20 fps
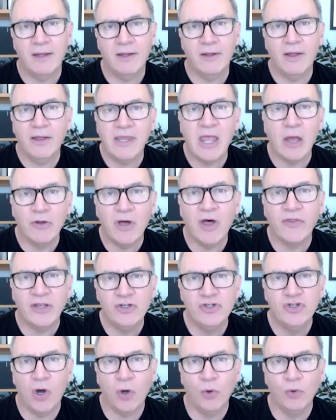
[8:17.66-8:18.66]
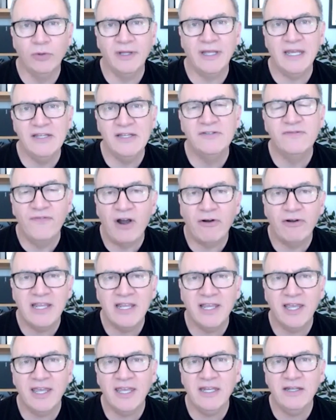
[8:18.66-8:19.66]
think Joel is very
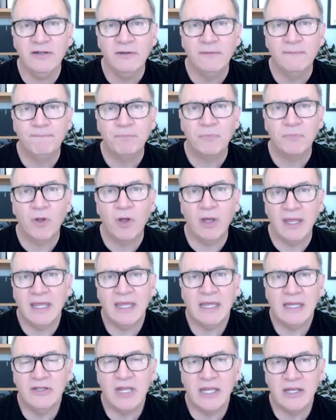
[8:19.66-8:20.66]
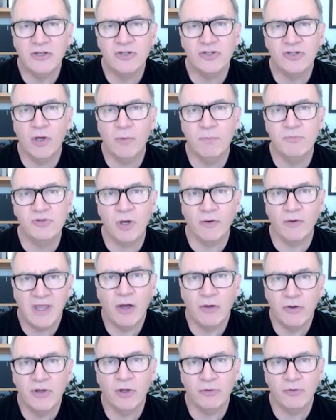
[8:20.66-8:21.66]
keen in terms of,
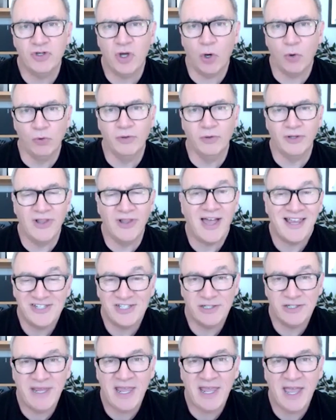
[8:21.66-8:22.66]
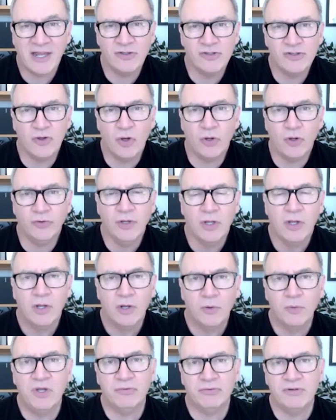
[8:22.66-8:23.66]
Joel likes to be hands-on
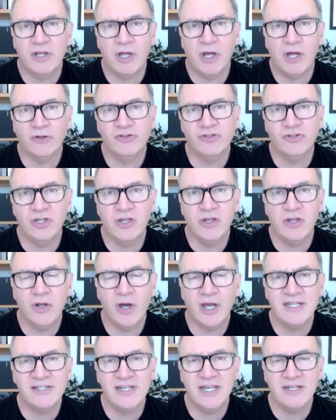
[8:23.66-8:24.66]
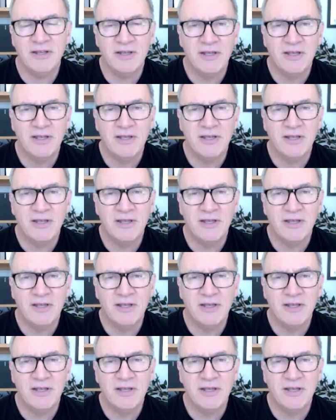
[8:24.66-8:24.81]
with regards to United.